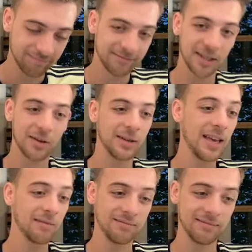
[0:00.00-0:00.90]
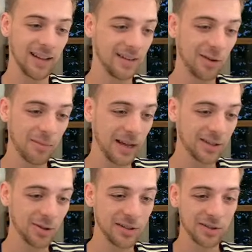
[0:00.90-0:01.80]
So yeah, not a
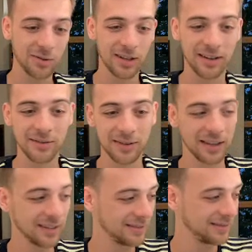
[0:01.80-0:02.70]
bad choice at all, I don't think.